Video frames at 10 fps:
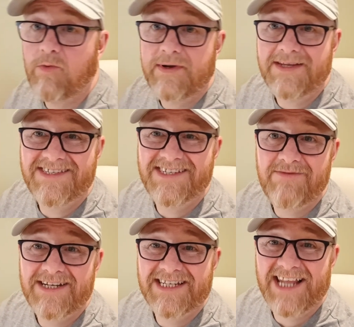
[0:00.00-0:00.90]
it open and
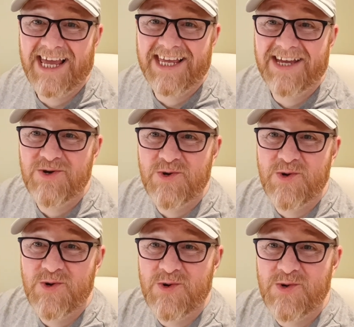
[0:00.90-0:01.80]
see what it's like.
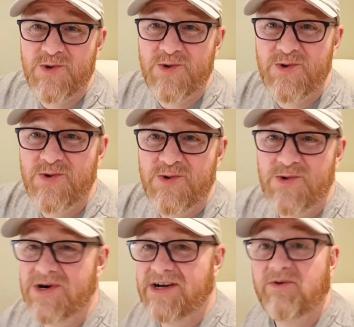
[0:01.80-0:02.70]
Woohoo!
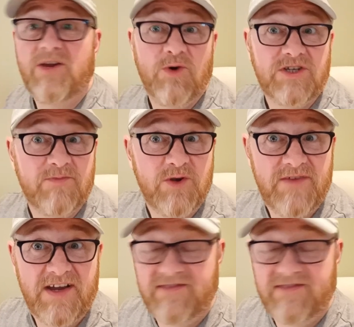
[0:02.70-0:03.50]
I'm gonna watch a movie